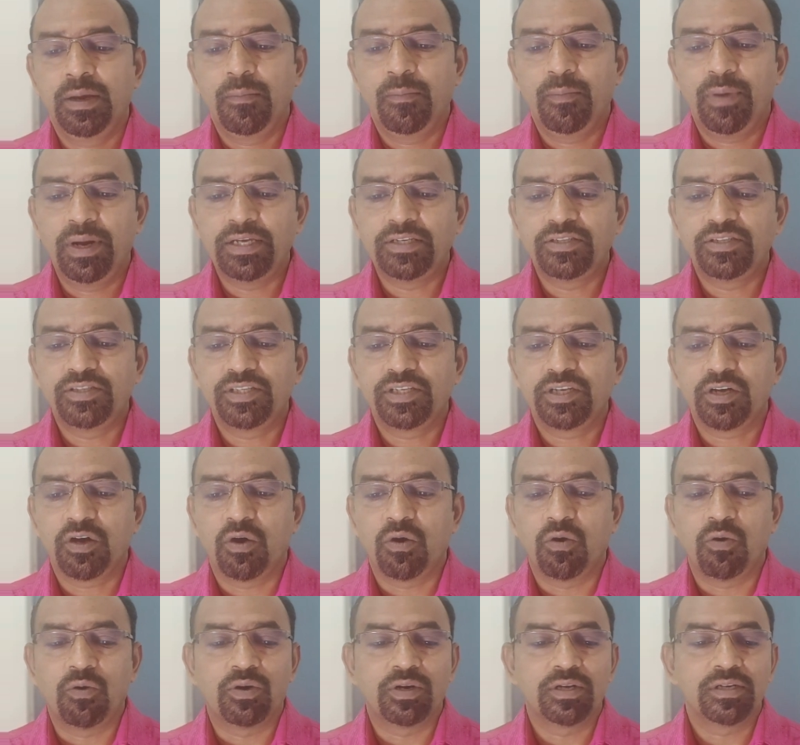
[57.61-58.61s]
placing
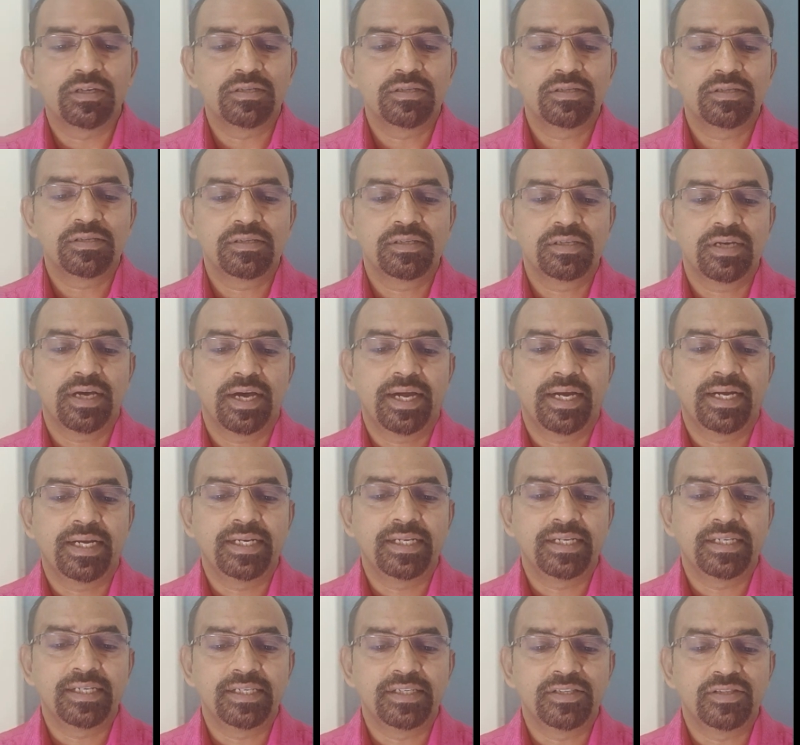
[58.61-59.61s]
orders
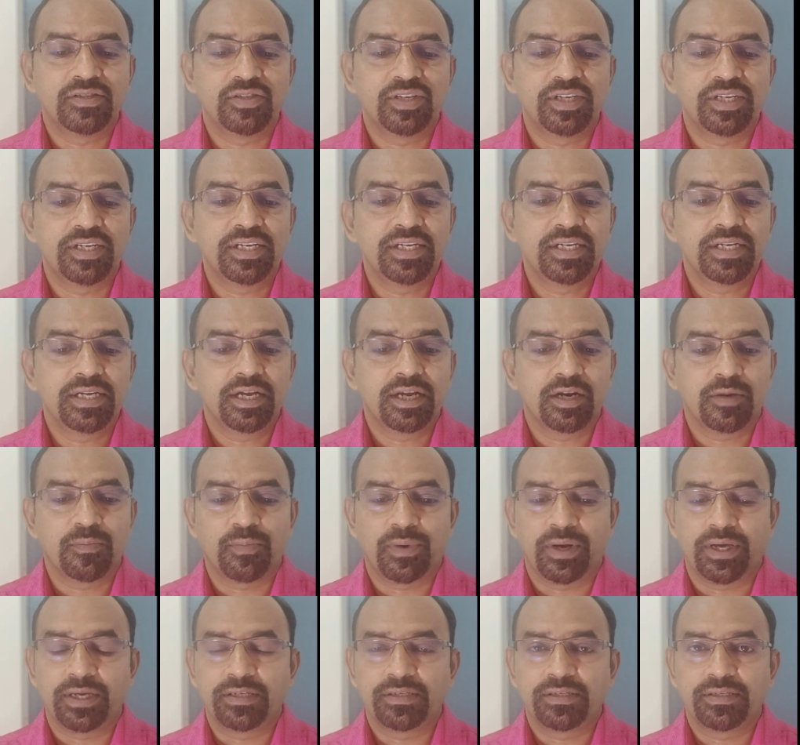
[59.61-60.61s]
and sending
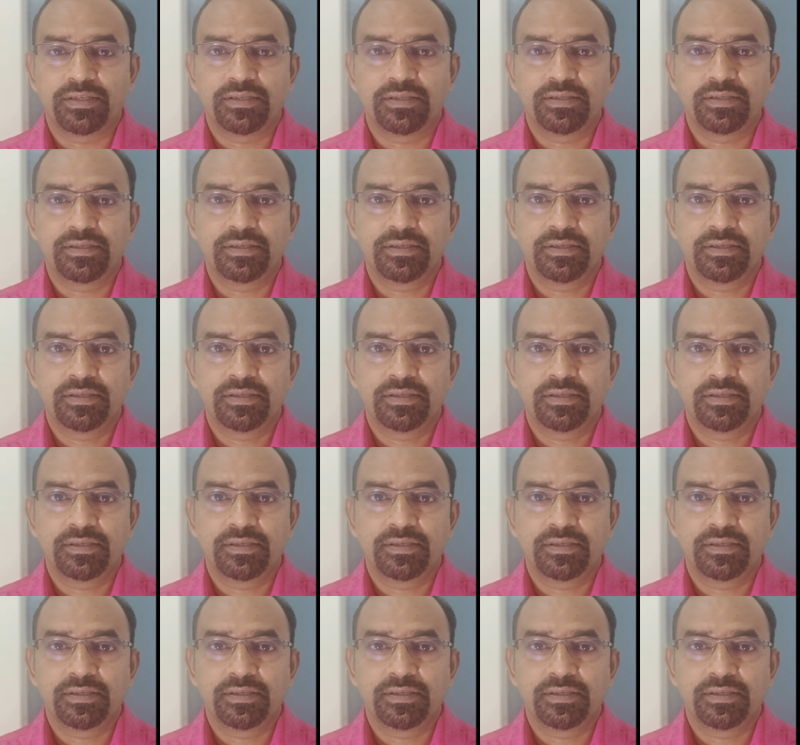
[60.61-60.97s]
replies.